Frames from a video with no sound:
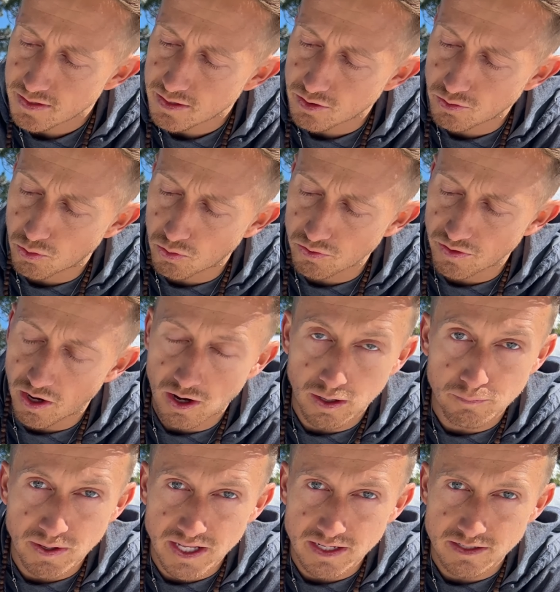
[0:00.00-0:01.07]
You hold the
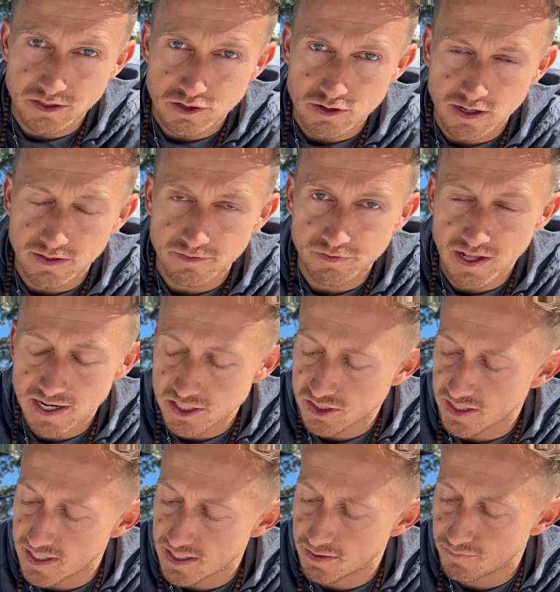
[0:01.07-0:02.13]
on button to turn on the
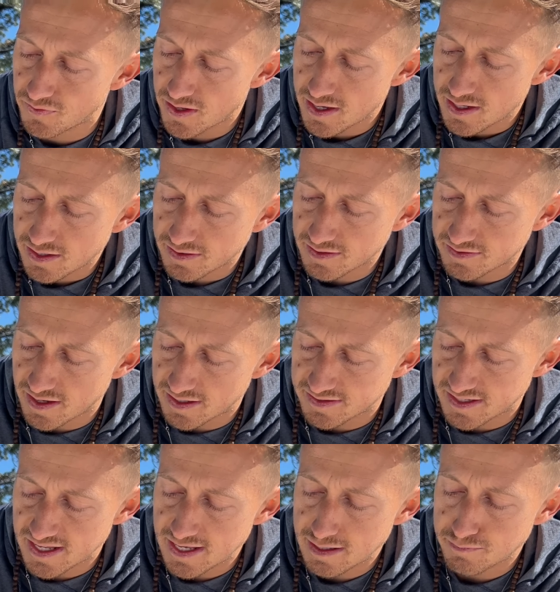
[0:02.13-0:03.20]
flashlight. This has
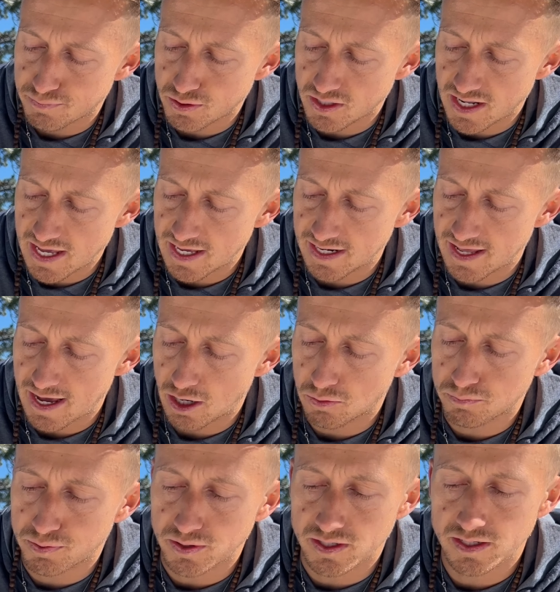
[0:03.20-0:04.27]
an input and
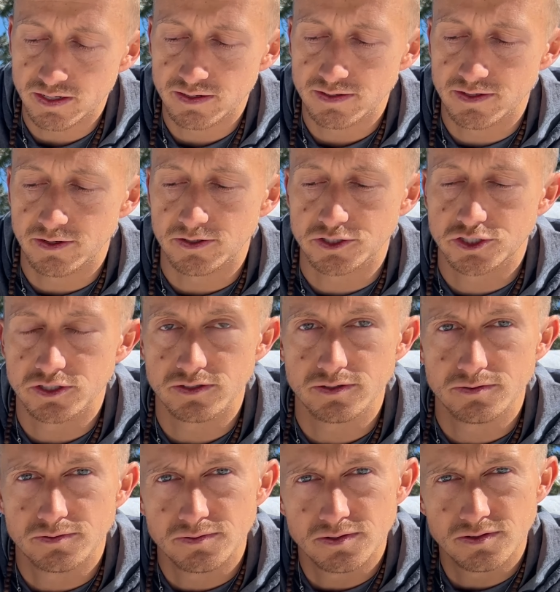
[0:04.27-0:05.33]
output. Here, I'll show
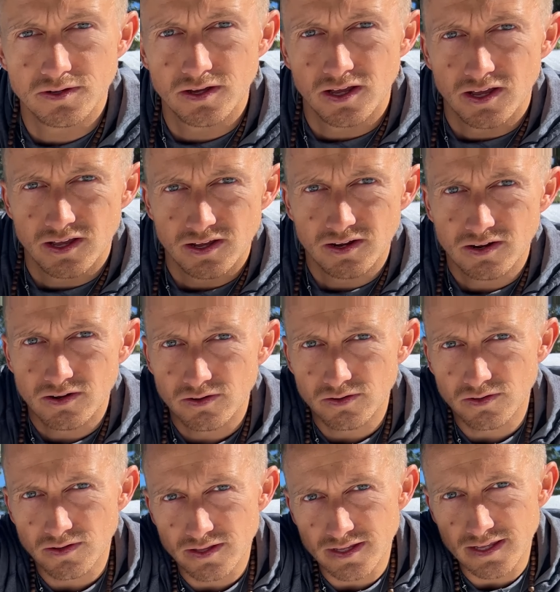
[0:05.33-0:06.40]
you.
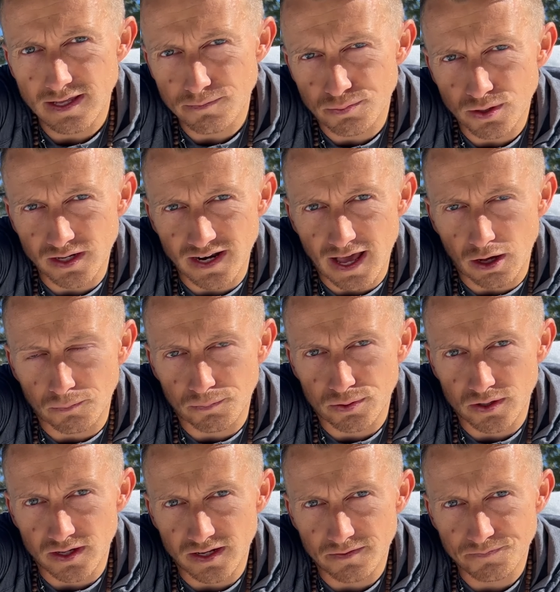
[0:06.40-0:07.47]
Input and
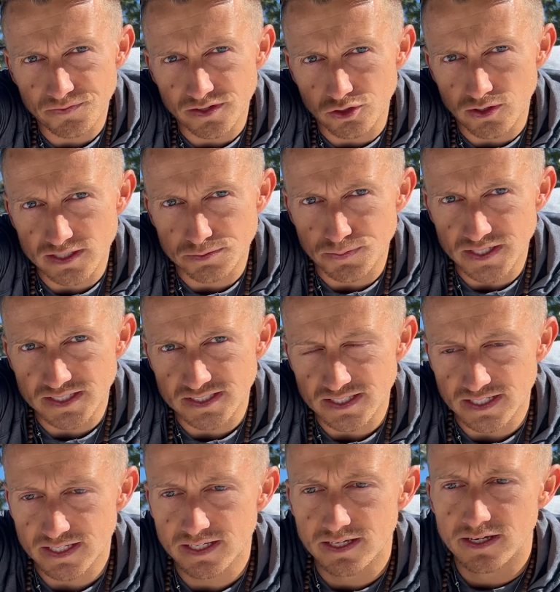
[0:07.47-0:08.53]
output
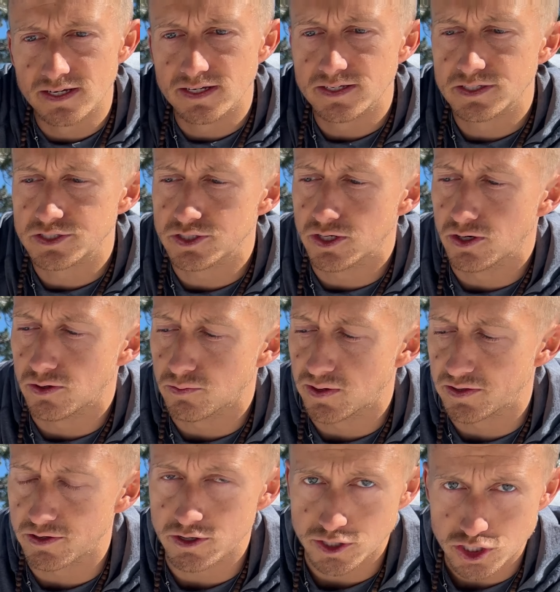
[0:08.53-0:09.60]
USB-C. So
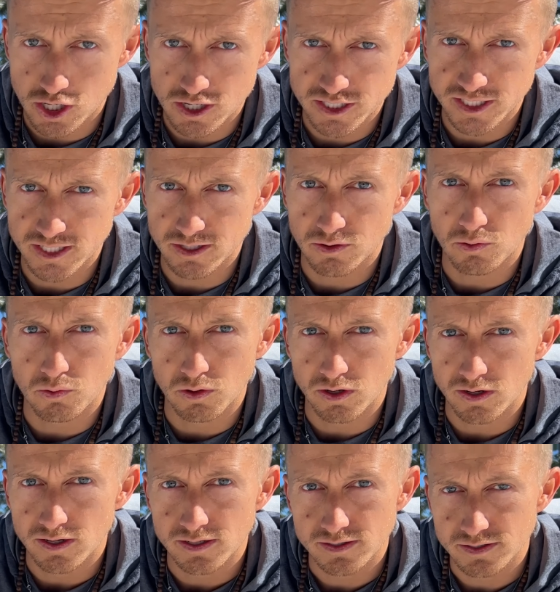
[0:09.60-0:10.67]
whether you're charging it
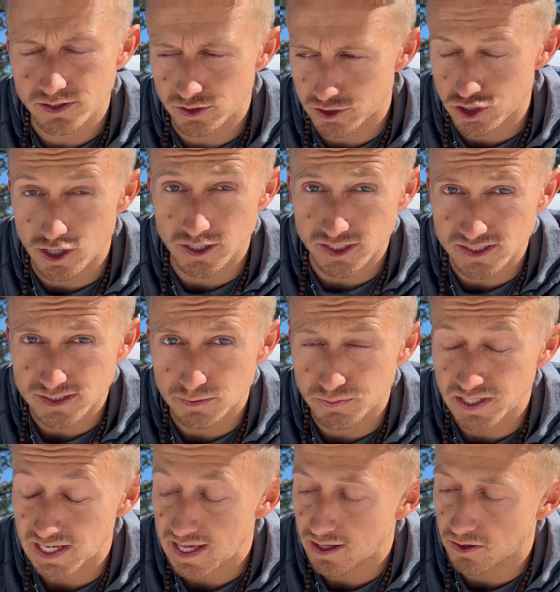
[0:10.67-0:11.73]
or you're charging
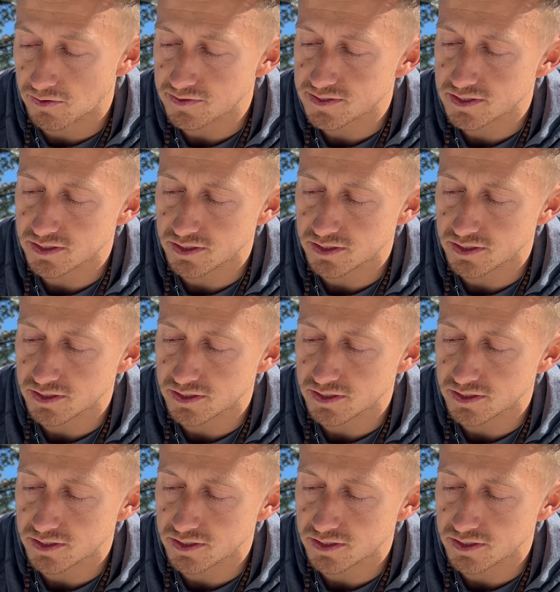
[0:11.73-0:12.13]
something else,